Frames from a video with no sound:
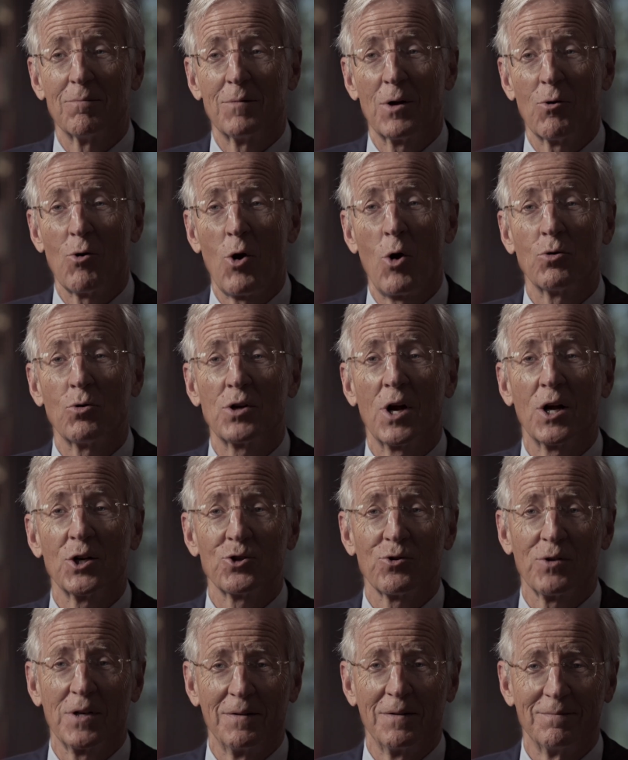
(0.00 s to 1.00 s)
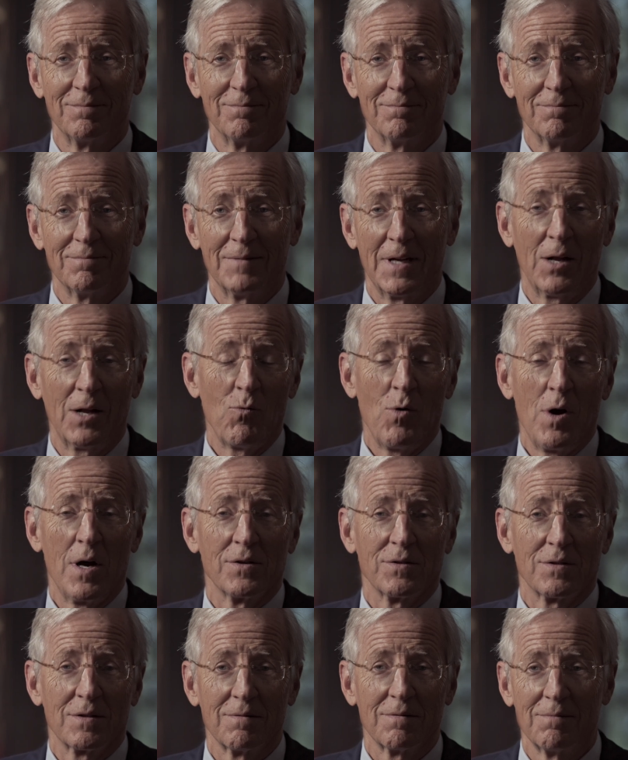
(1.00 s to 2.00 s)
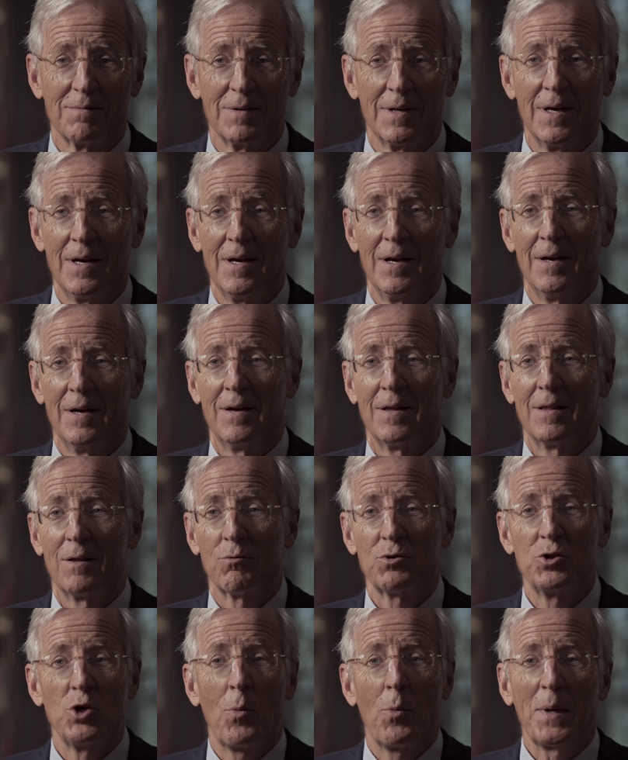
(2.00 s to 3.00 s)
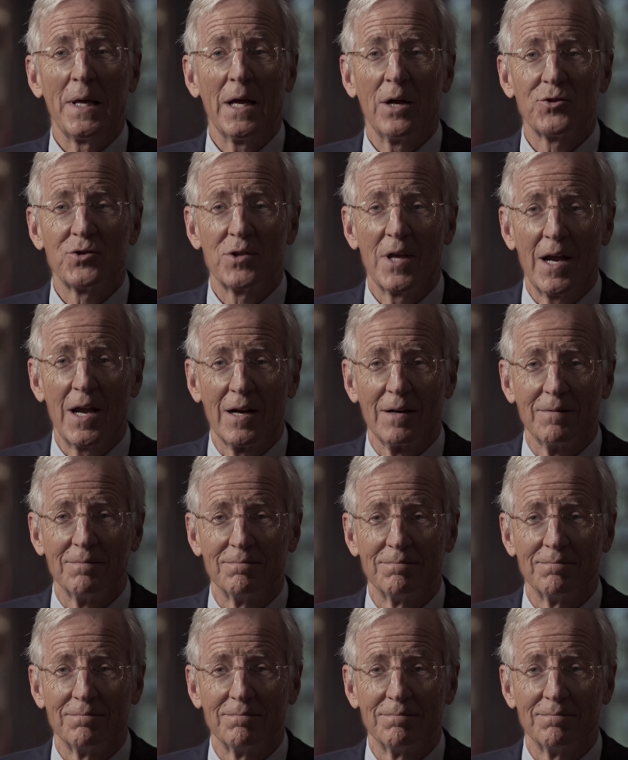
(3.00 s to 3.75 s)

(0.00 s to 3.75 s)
their own country, and it was. There was nobody else there.